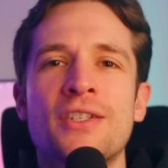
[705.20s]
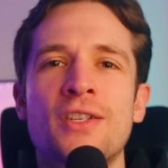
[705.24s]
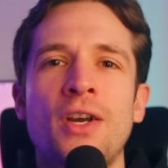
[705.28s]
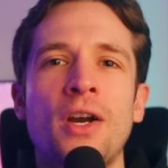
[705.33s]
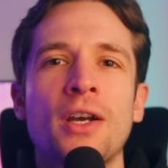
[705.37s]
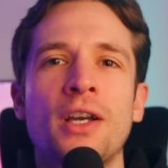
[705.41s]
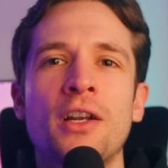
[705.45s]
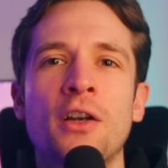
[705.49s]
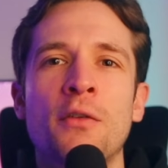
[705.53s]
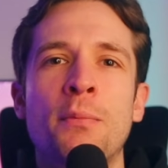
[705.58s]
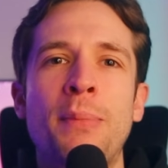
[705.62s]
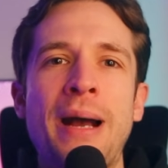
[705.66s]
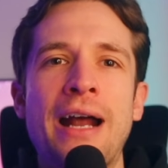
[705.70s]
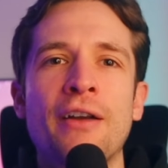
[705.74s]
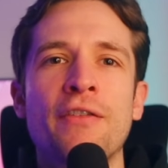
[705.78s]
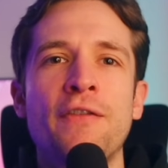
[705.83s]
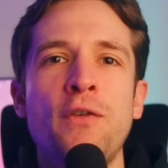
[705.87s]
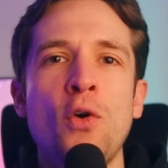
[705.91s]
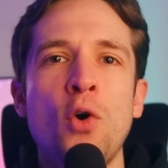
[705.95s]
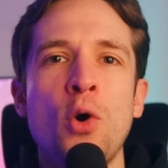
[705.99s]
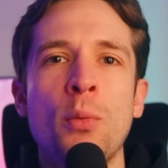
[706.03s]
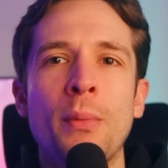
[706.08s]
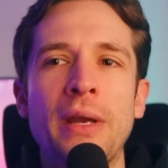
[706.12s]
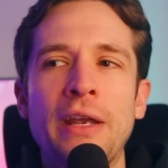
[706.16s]
a cycle of bad
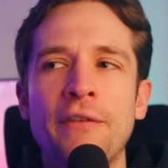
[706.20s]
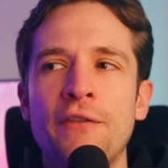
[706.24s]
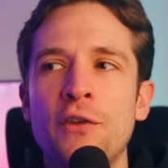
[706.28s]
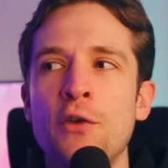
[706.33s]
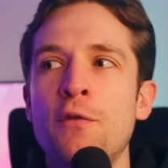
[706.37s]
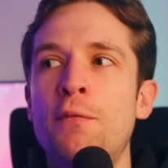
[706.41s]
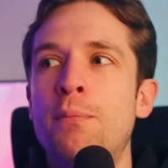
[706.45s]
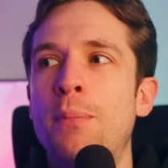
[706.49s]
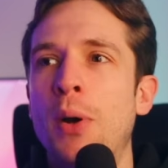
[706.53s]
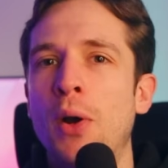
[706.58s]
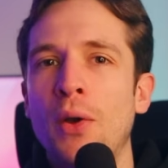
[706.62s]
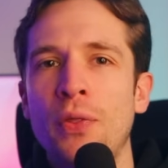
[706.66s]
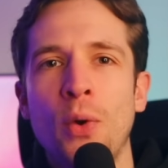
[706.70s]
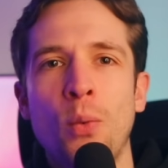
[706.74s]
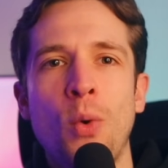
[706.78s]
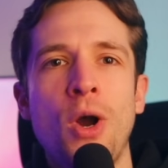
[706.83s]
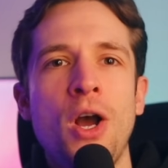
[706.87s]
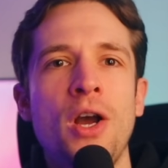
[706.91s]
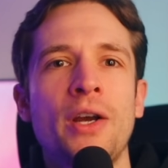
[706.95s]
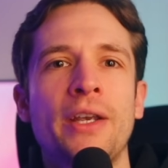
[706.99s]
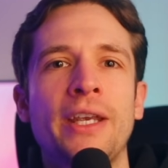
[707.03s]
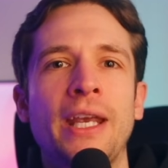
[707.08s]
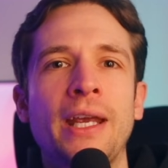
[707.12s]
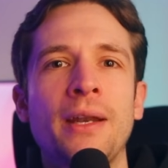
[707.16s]
form if you've put the
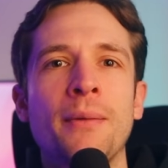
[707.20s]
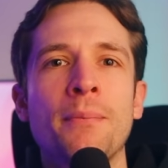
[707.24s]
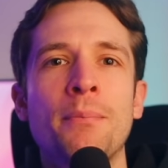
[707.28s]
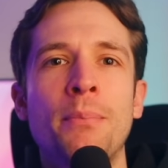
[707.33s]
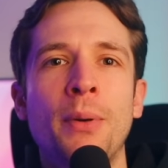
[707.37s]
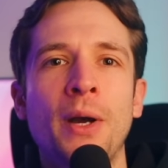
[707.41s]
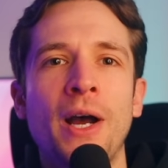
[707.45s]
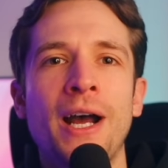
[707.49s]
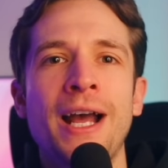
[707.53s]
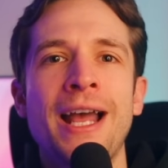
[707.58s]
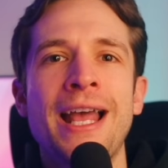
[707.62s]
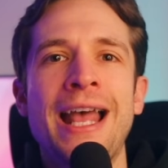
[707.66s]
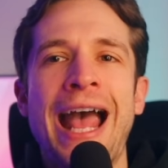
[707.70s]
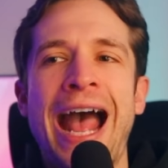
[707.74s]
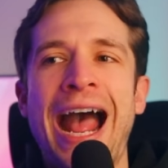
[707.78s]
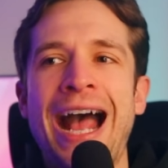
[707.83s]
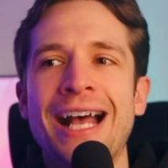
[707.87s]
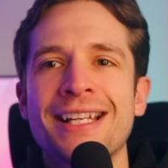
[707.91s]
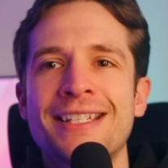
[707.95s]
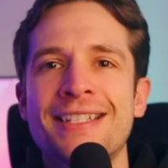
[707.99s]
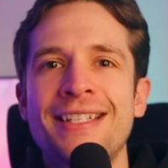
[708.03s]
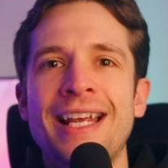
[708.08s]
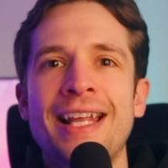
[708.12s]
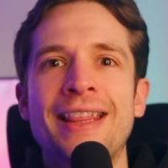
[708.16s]
work in. But
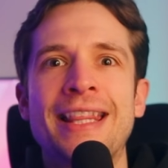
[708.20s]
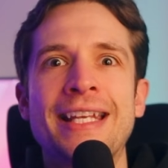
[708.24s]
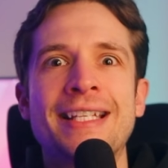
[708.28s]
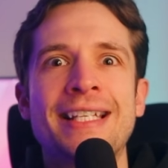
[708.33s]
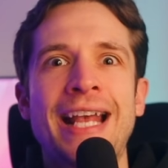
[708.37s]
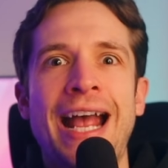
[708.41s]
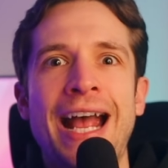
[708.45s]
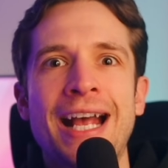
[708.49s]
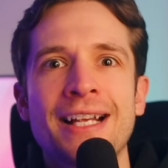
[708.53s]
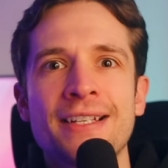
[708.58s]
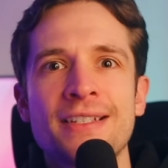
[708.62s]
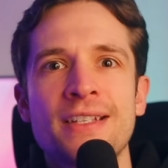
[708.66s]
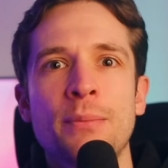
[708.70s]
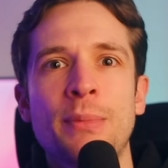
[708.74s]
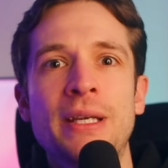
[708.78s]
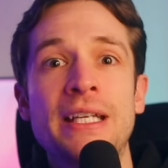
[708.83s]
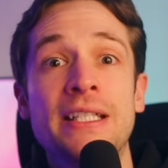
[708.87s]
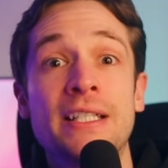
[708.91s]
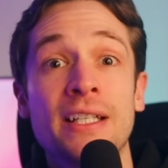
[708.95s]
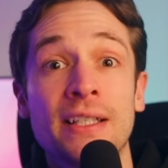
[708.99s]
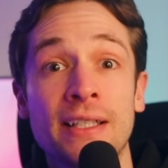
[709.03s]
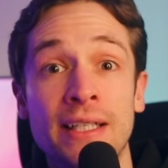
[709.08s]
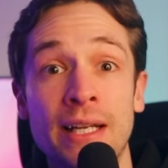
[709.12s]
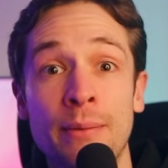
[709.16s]
as said, this has to
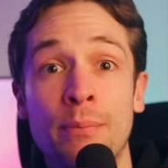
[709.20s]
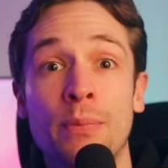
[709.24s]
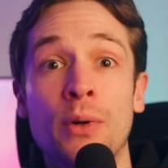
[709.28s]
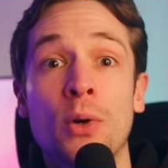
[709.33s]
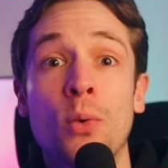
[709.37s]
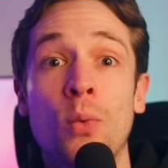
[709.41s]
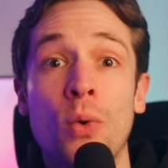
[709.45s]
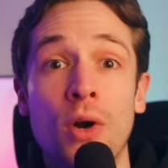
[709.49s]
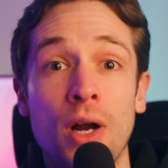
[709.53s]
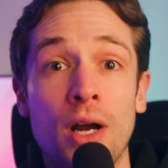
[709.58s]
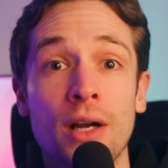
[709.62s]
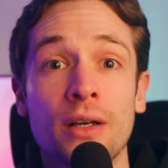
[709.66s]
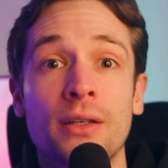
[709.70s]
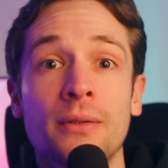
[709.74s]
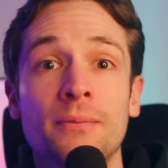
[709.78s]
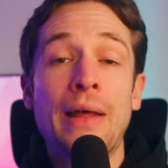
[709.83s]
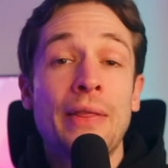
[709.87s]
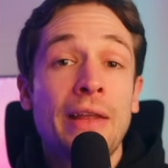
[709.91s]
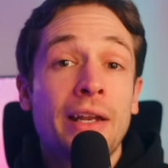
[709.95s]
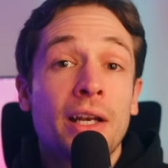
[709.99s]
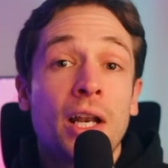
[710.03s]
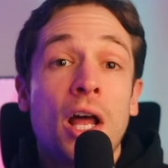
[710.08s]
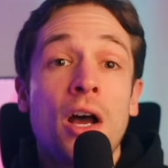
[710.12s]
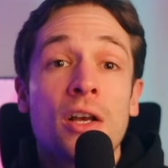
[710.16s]
be deliberate work.
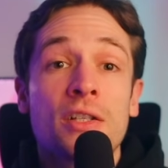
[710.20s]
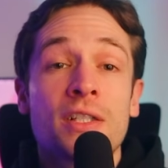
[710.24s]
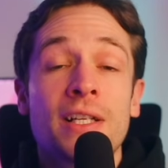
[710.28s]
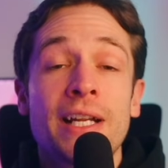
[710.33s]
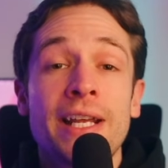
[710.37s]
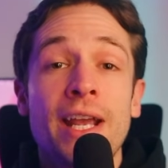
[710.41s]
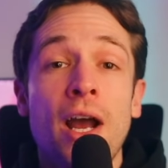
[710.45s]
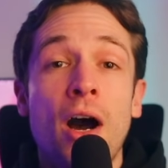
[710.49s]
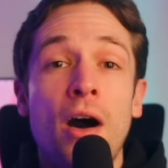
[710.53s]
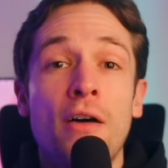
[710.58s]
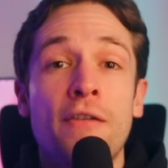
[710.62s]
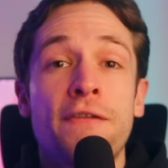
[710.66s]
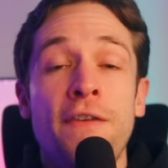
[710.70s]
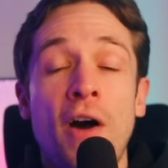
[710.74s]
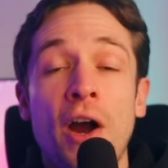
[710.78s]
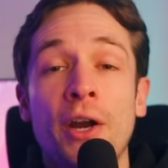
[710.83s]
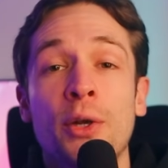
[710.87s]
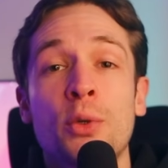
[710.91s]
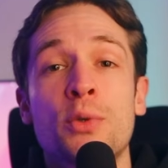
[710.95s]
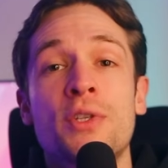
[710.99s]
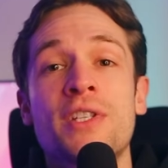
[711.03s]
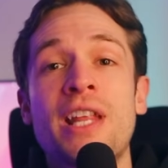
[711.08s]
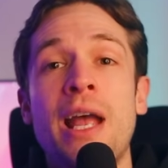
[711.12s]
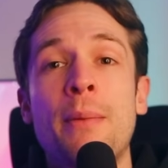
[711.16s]
And then lastly, our
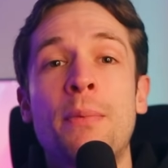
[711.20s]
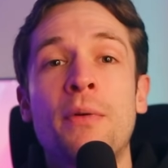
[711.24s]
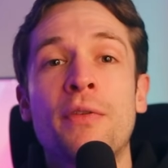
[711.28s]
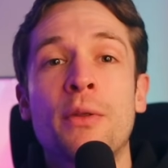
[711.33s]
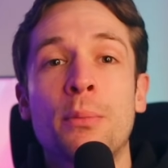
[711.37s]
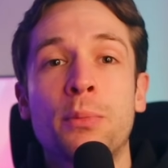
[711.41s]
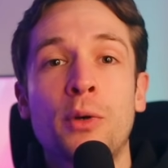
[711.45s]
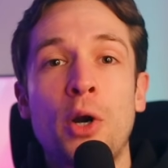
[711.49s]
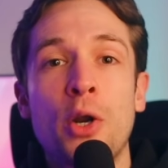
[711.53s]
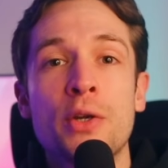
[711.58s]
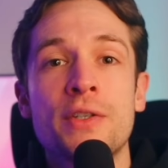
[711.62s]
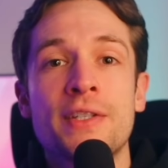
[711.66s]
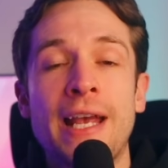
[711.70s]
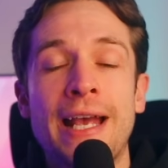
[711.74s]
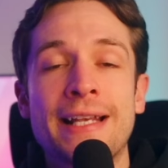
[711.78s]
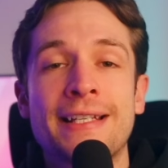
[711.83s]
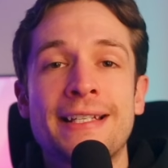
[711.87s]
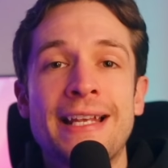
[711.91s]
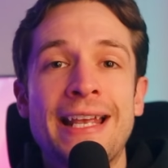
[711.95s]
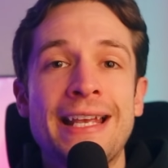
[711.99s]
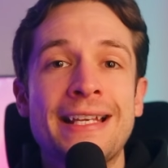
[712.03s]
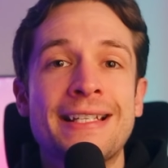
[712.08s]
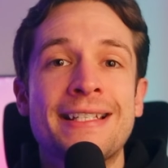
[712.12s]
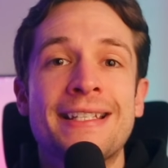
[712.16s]
final step of the
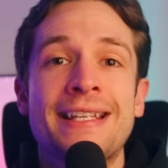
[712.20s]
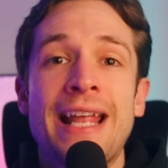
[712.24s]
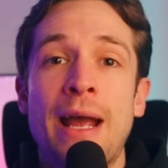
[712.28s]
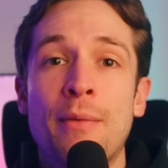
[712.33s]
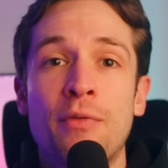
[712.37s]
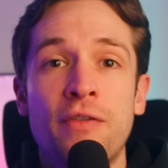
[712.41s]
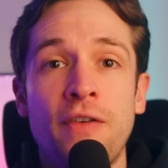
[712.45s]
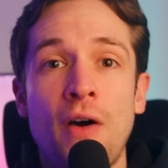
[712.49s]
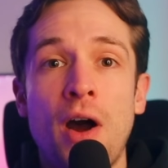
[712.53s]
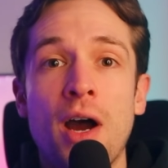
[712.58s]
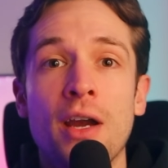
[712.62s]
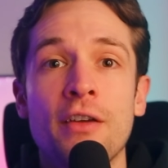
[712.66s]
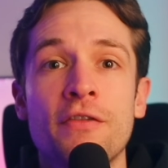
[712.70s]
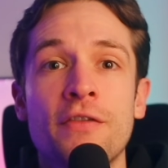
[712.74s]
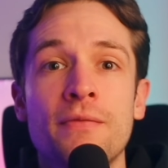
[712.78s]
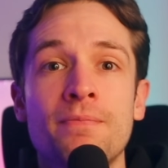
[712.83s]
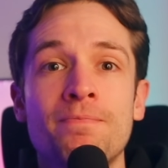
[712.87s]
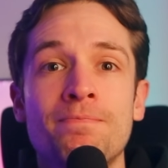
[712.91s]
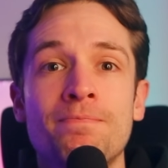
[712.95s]
process is step five